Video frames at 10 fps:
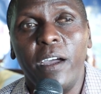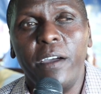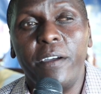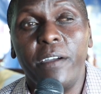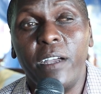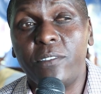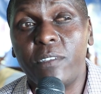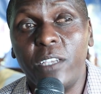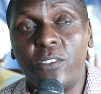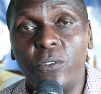Uh,
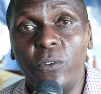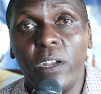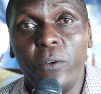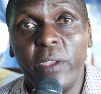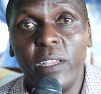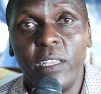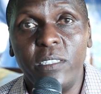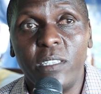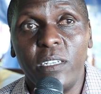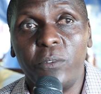as, as you are aware, that
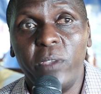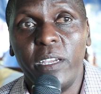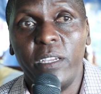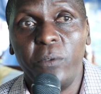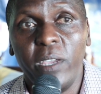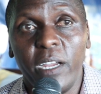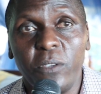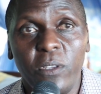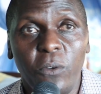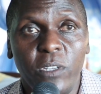is that we are, we are
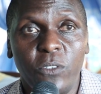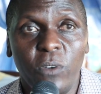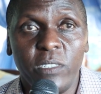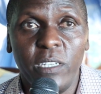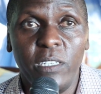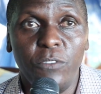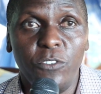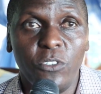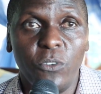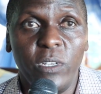actually want to attain the
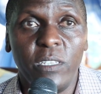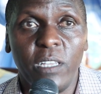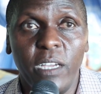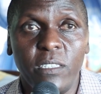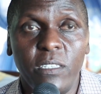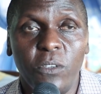Vision 2030,